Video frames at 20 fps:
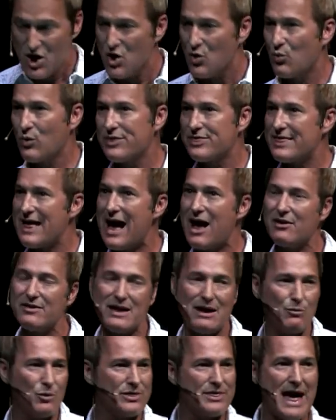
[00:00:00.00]

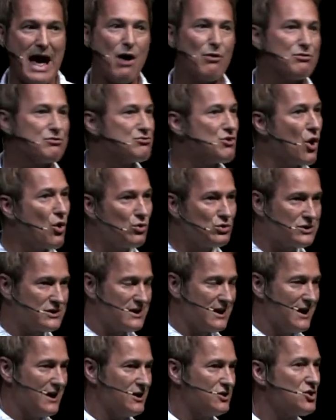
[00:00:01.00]
Without those
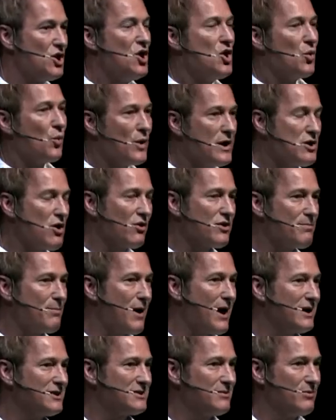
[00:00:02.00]
things, we know the
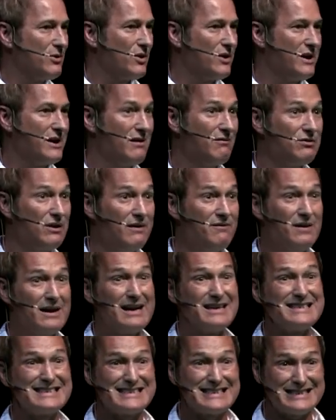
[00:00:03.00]
possibility of living a
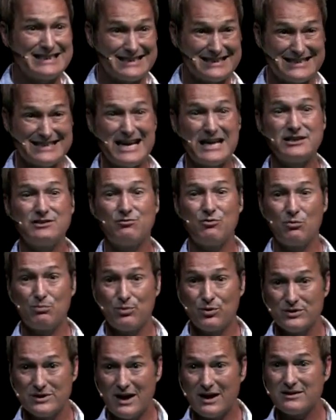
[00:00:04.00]
successful,
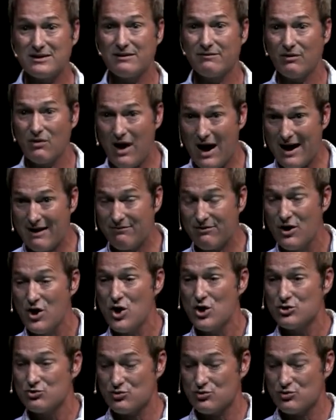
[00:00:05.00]
productive life